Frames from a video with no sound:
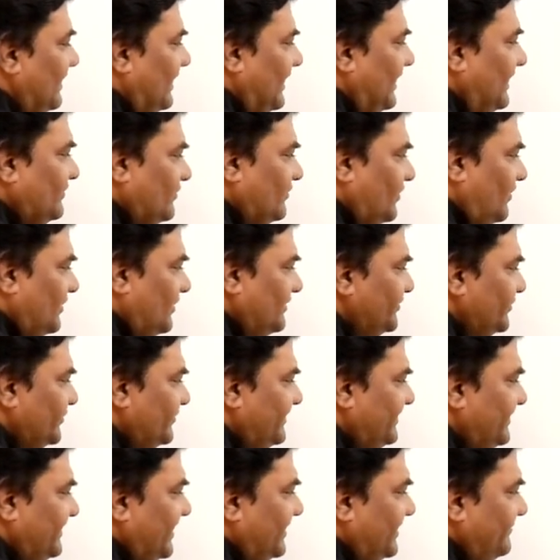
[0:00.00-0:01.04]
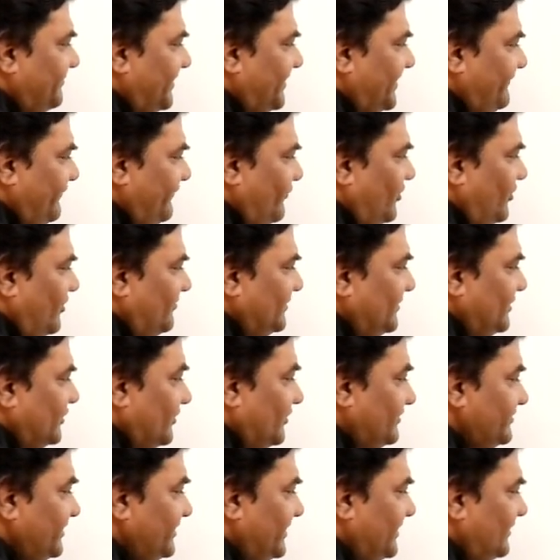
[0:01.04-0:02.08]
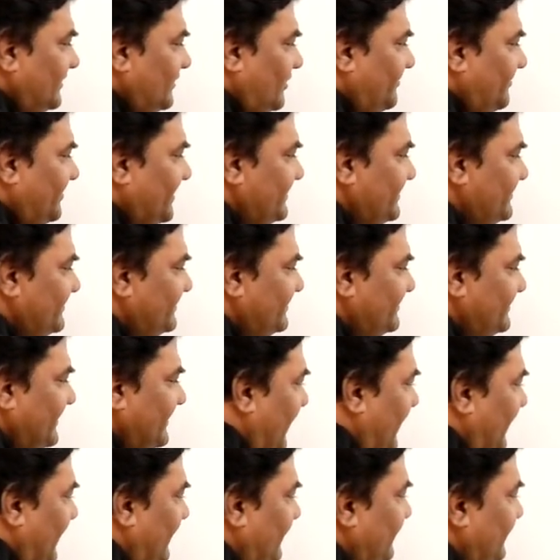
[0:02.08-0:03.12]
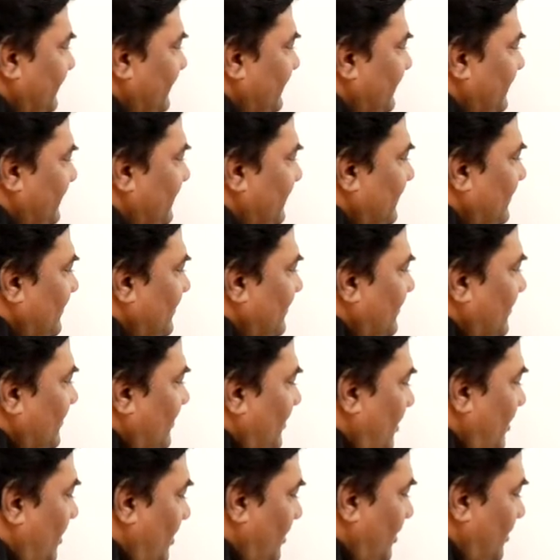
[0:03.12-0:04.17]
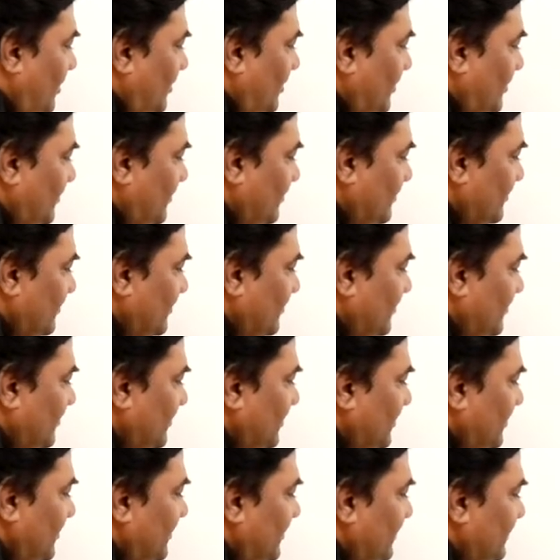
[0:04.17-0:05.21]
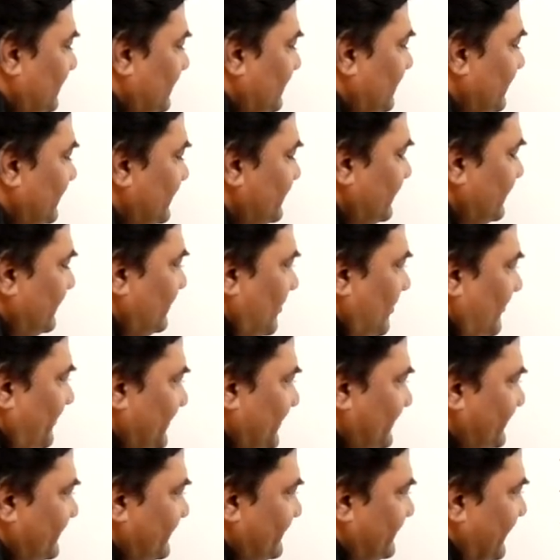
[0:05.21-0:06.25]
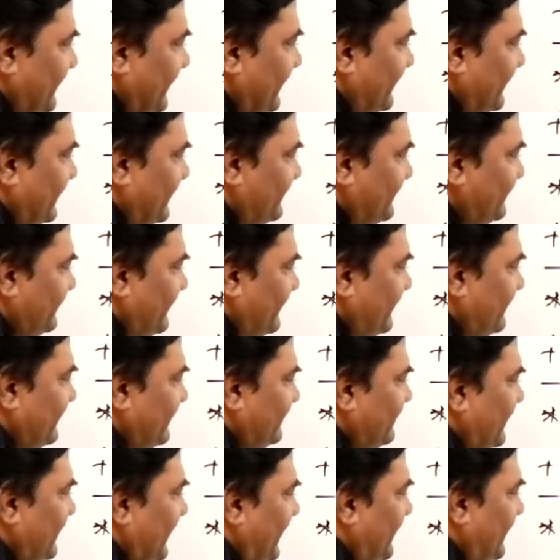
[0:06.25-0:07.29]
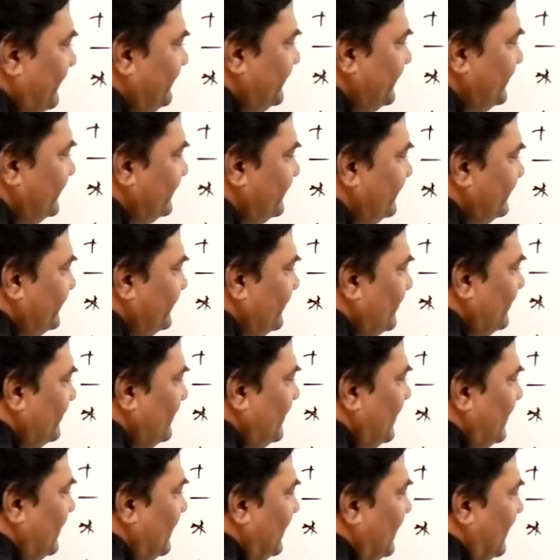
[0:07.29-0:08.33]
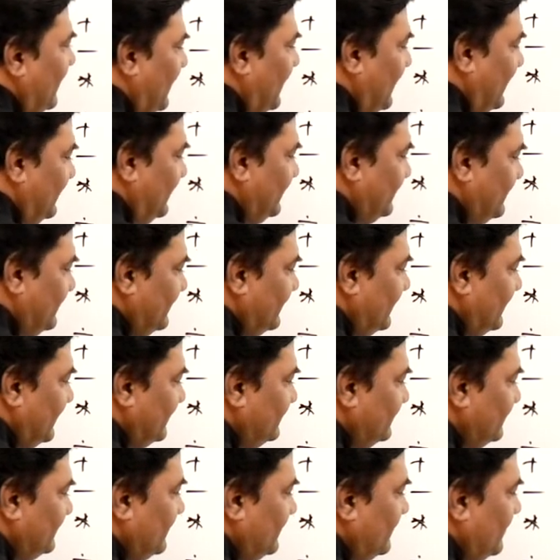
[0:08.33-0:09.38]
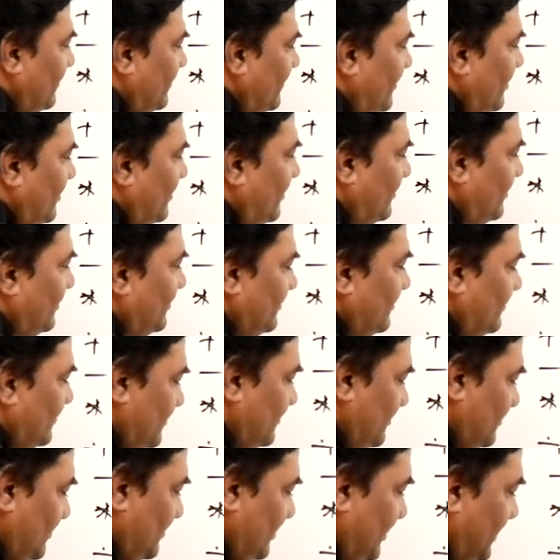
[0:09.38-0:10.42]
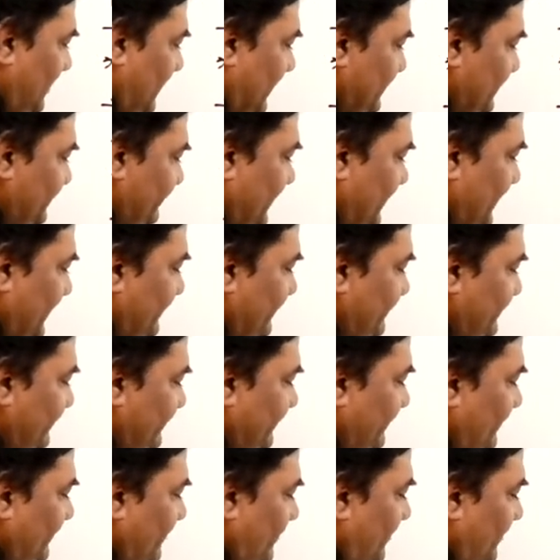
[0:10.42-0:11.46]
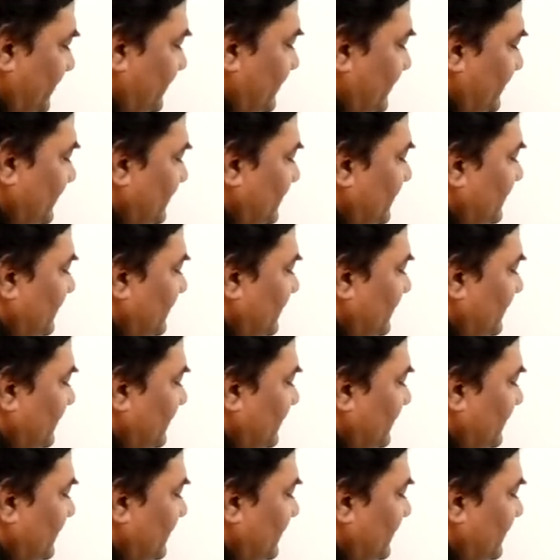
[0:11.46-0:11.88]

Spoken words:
and also it can perform logical operations and, or. These are the operations, like it is written in caps, so and or, as well as not.